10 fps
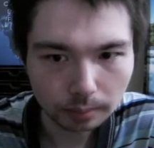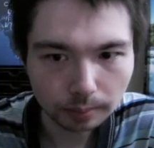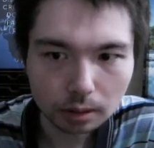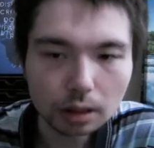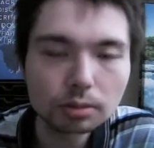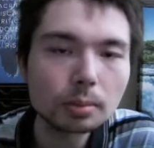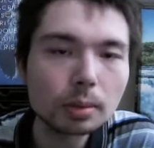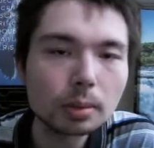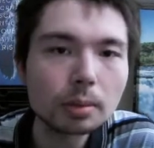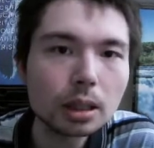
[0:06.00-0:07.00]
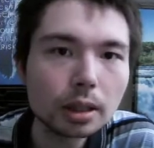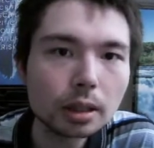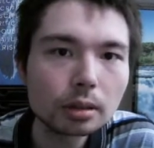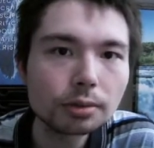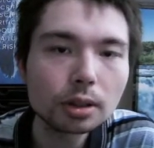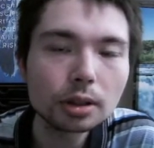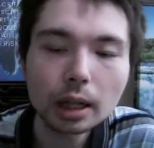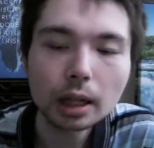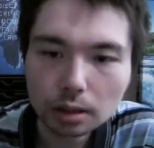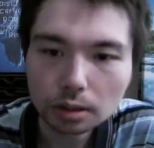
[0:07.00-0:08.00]
He's from Armenia,
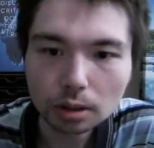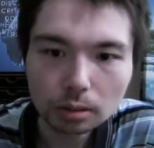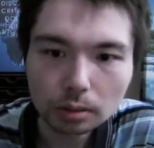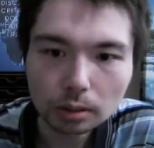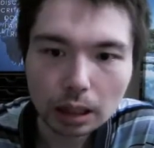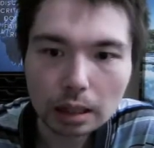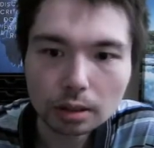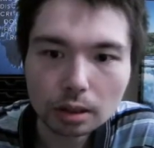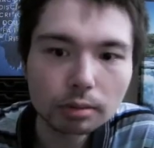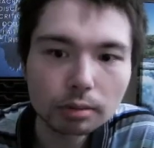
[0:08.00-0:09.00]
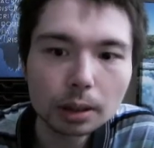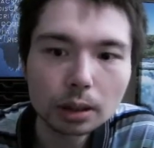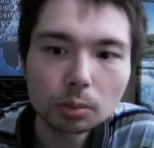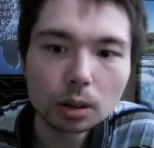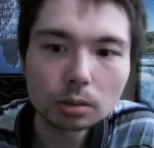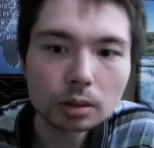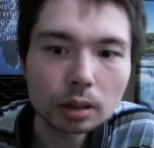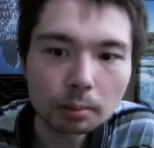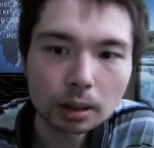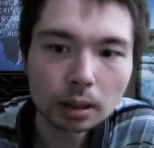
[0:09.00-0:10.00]
38 years old. He is rapid world
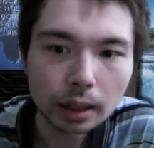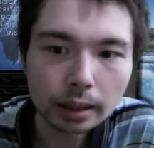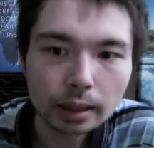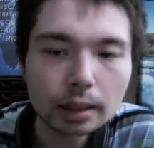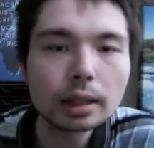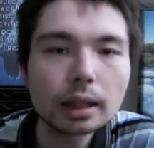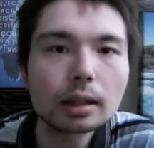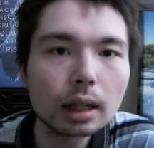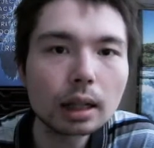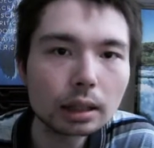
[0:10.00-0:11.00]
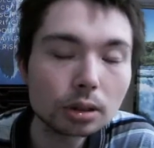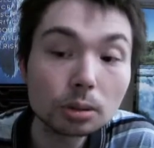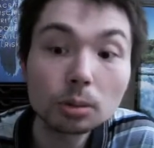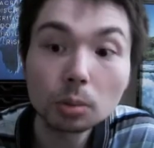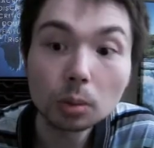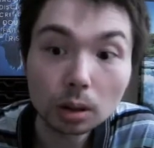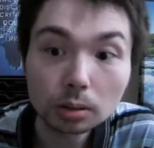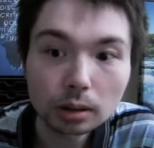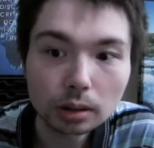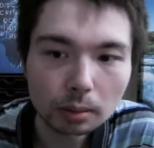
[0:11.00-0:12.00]
number 9 and classical
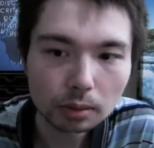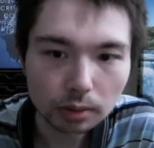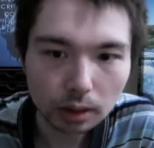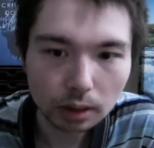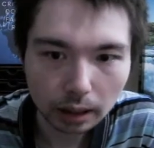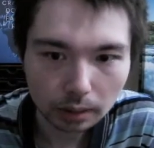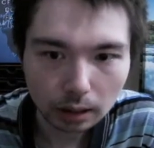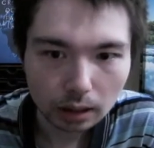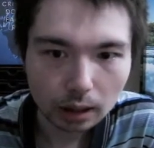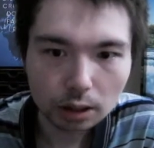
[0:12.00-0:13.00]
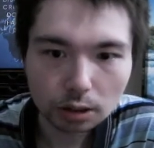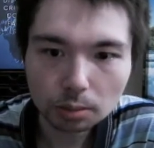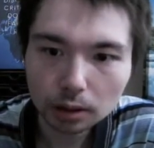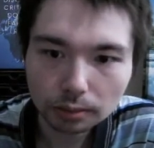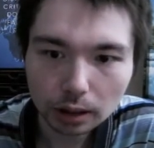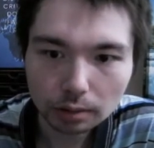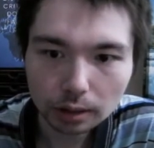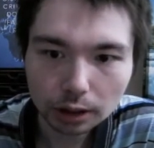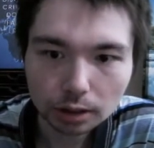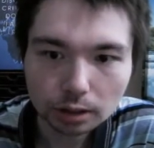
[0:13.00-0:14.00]
world number 5. He switched
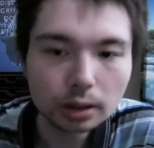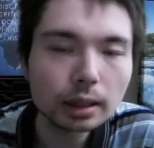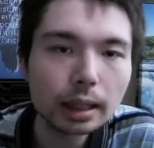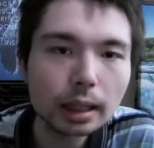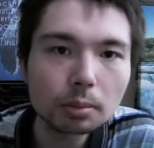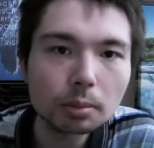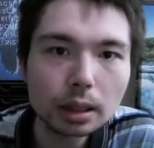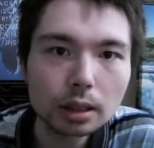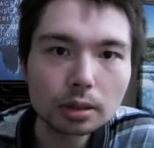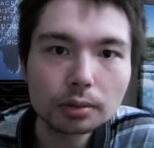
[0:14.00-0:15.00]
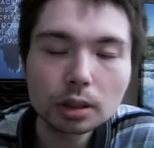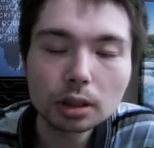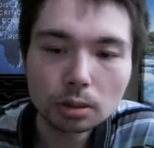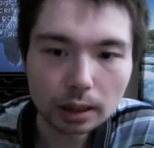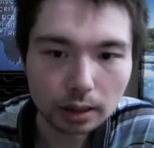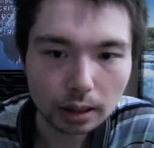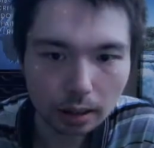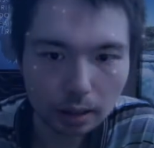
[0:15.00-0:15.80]
federations and now plays for the USA.